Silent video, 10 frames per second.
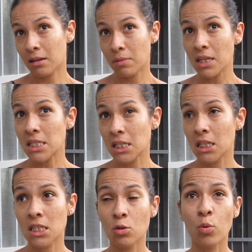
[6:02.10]
can be
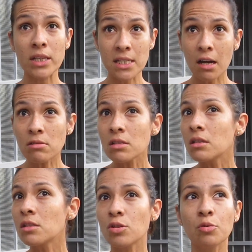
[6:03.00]
since
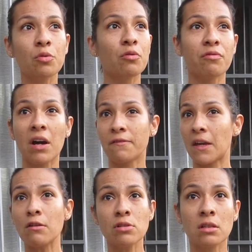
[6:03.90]
1,000 to
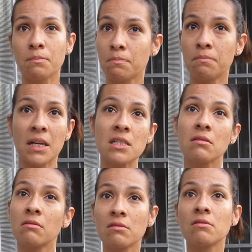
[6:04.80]
5,000
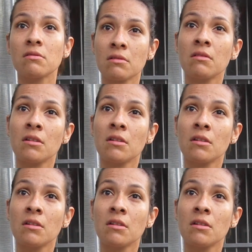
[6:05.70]
pesos.